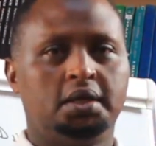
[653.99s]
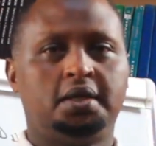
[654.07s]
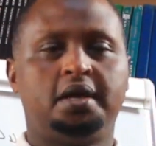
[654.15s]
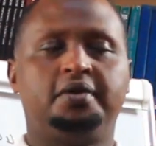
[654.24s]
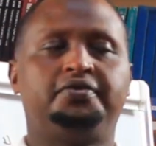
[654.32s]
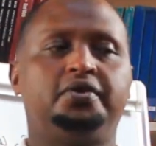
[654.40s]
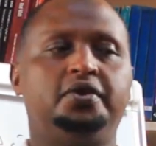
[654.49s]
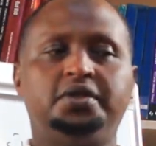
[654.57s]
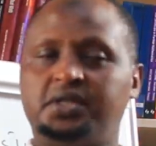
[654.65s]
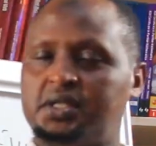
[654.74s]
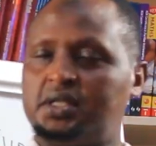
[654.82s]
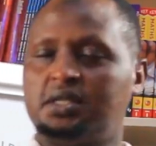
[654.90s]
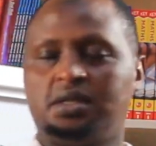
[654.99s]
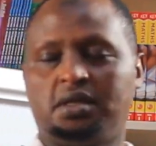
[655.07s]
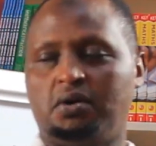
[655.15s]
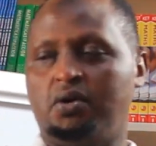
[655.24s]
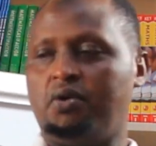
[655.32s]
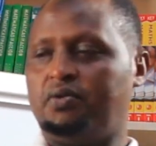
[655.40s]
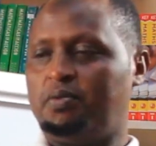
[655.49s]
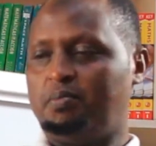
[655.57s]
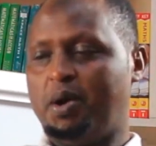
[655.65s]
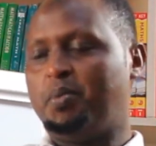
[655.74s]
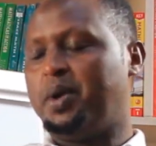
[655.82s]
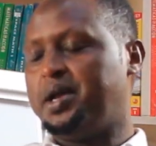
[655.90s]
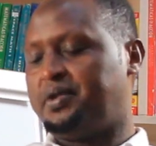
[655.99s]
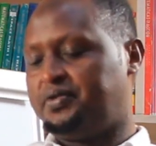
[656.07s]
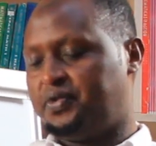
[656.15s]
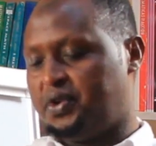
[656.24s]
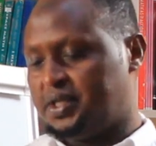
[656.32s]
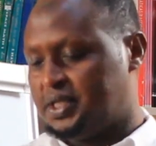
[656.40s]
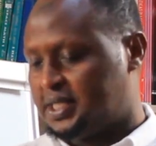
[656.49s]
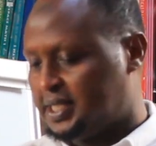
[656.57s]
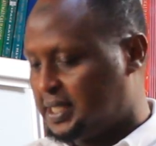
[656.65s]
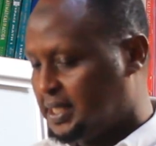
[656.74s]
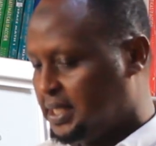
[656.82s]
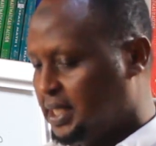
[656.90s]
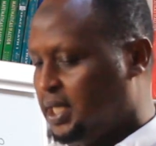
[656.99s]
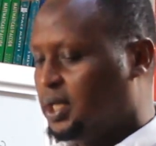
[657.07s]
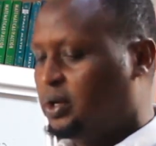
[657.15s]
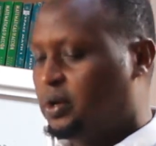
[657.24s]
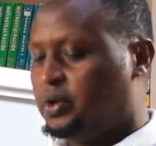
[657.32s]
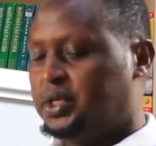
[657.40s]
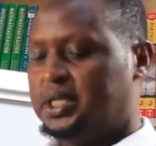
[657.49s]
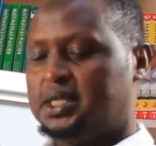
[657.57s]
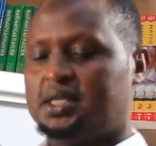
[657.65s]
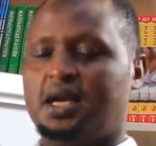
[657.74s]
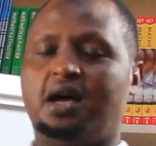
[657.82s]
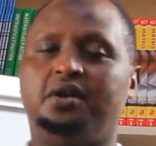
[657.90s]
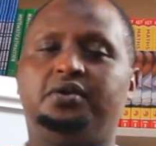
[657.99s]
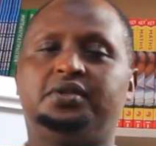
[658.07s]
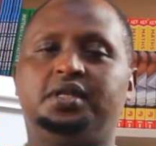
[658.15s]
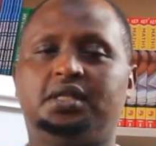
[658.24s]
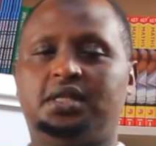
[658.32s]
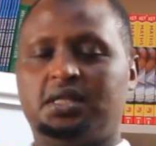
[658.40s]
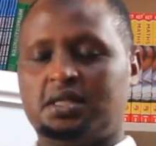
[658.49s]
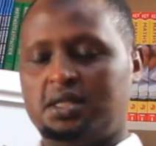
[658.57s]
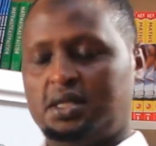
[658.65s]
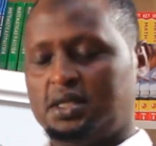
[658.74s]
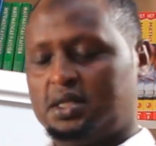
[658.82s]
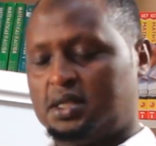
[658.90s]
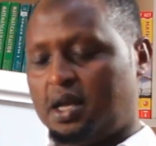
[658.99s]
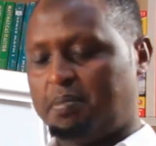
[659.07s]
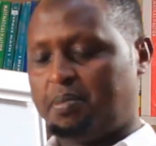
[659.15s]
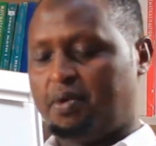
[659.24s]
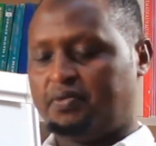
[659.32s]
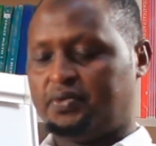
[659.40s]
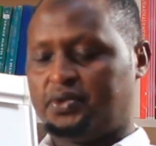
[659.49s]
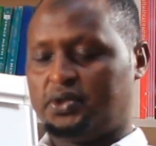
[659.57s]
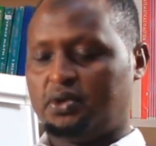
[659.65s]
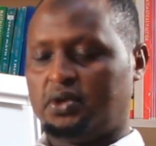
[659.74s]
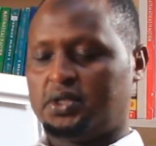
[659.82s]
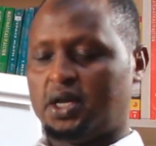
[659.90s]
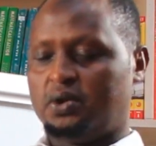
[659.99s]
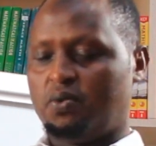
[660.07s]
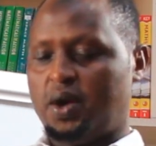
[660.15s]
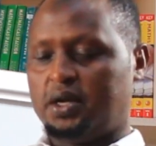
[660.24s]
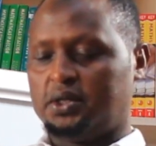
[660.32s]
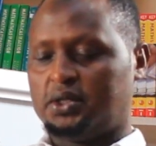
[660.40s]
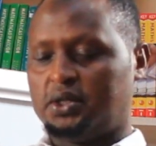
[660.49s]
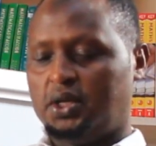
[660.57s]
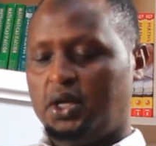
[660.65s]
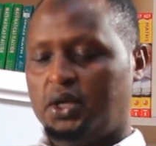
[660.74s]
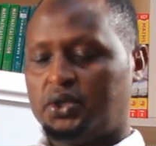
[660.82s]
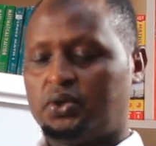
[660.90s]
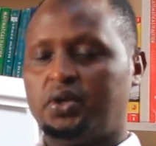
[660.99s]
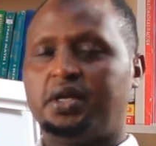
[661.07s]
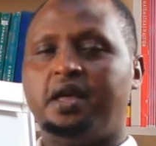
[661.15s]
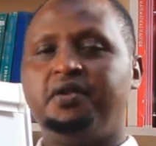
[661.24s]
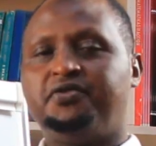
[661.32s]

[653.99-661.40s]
telephones or mobile phones. All these are using this type of zeros and ones. So the